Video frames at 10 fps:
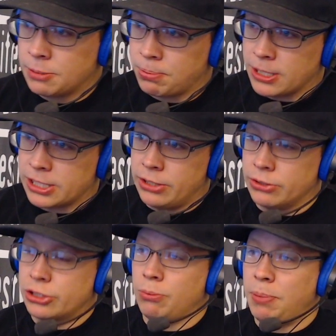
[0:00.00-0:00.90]
to
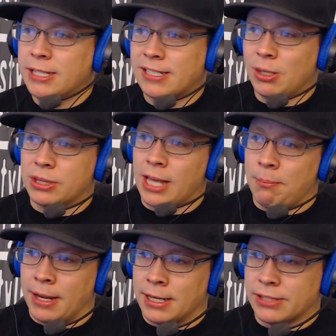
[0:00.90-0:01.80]
prosecute. So basically what
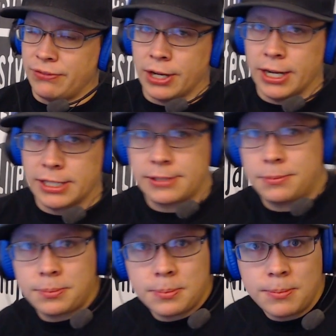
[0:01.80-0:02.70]
that means, if you
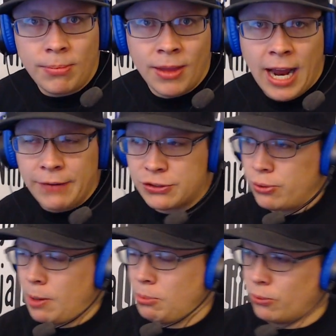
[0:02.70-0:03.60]
guys have
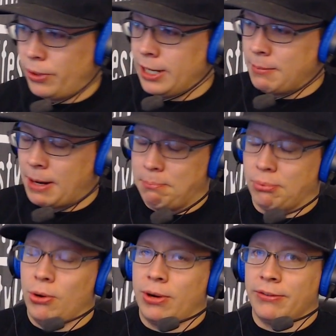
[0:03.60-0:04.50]
trouble reading my
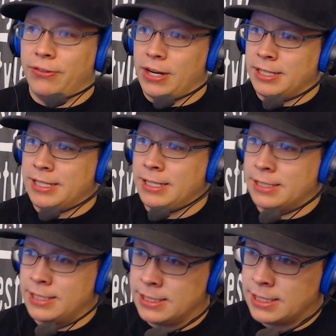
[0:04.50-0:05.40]
broken fucking
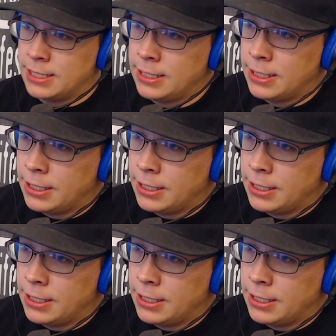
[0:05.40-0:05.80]
sentences,